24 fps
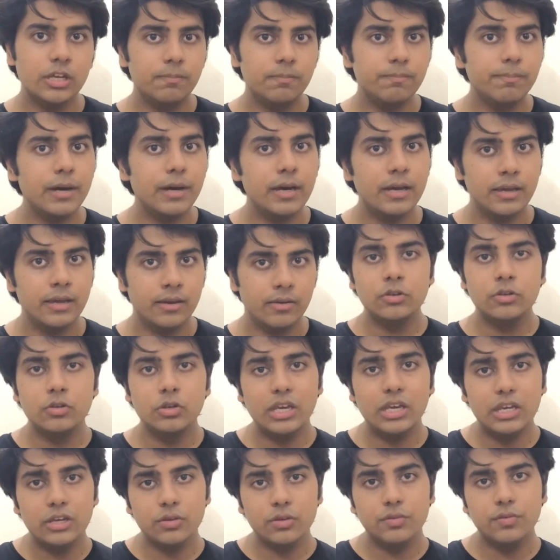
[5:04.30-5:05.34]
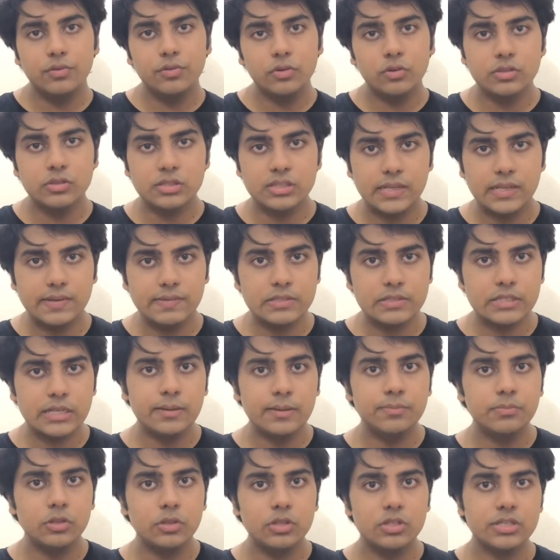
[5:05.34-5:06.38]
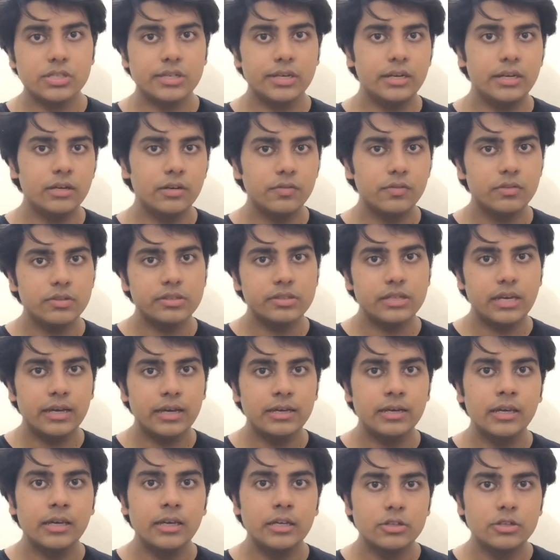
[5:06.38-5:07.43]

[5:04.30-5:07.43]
by, to get your focus levels up to the standard of the SAT,